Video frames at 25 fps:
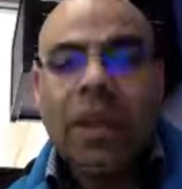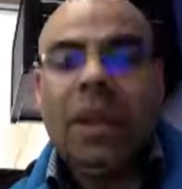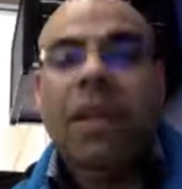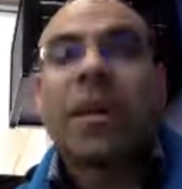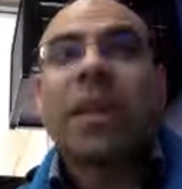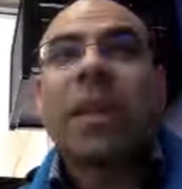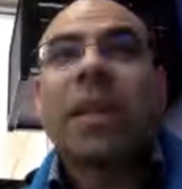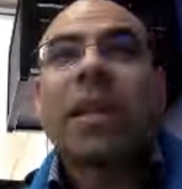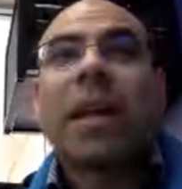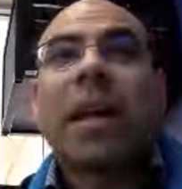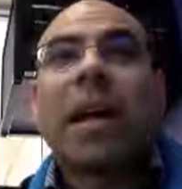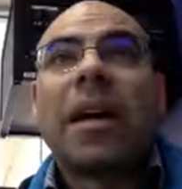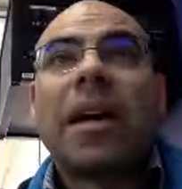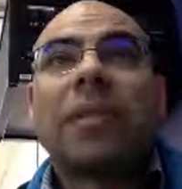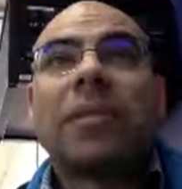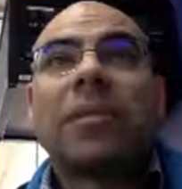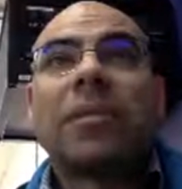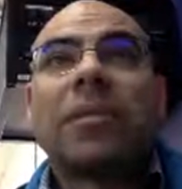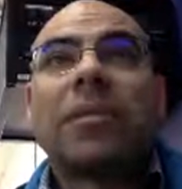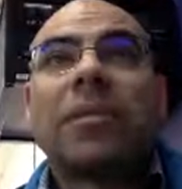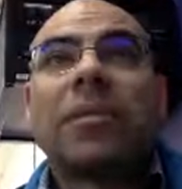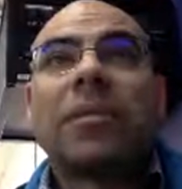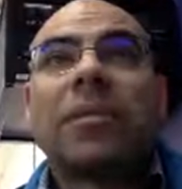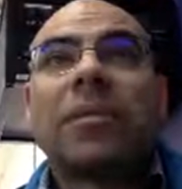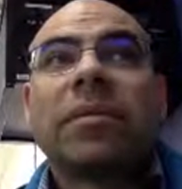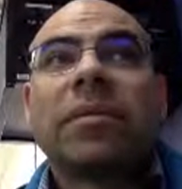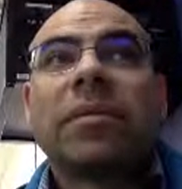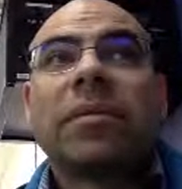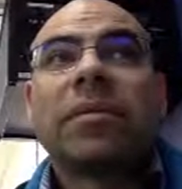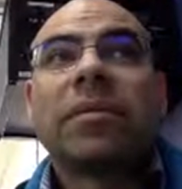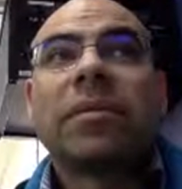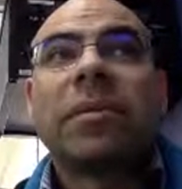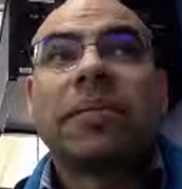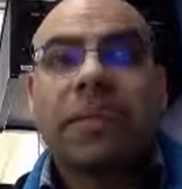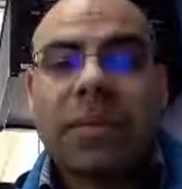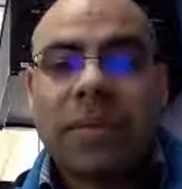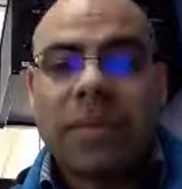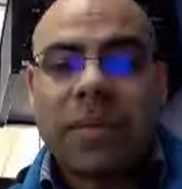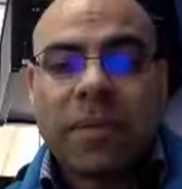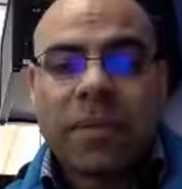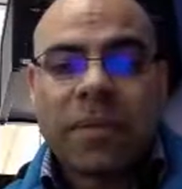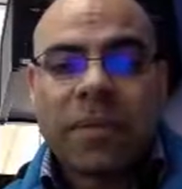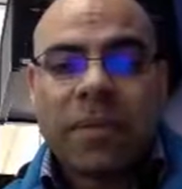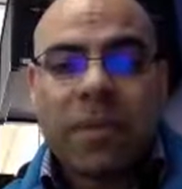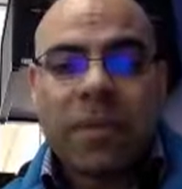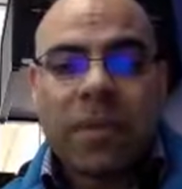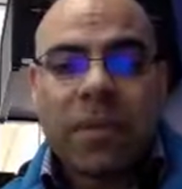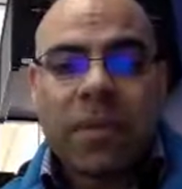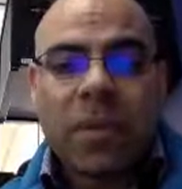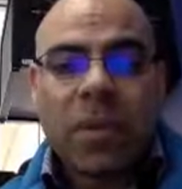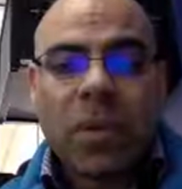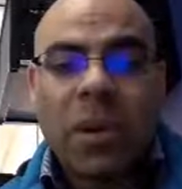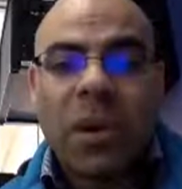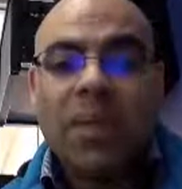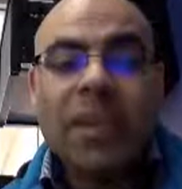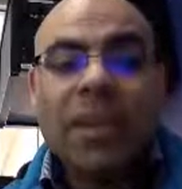Like that. All